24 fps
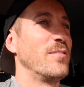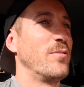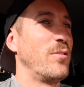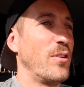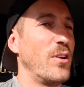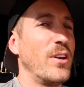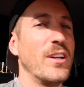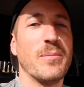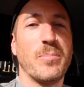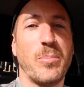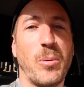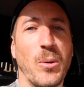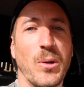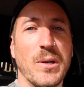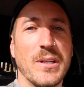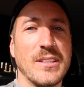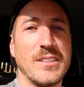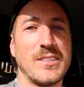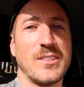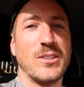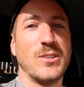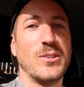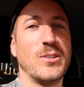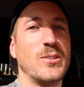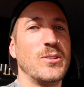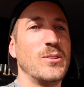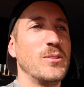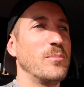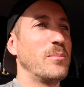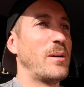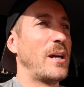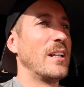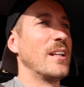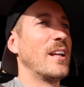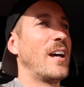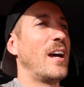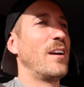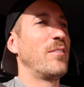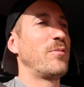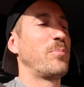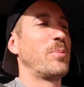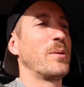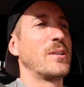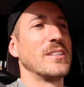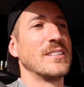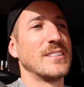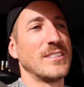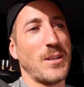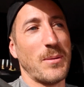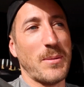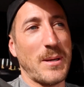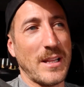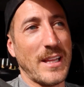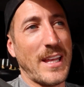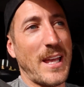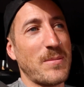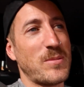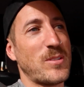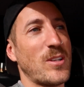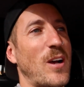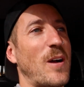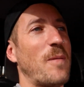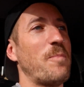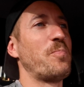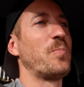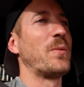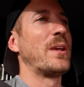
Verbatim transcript: very important to my life because it's got my laptop,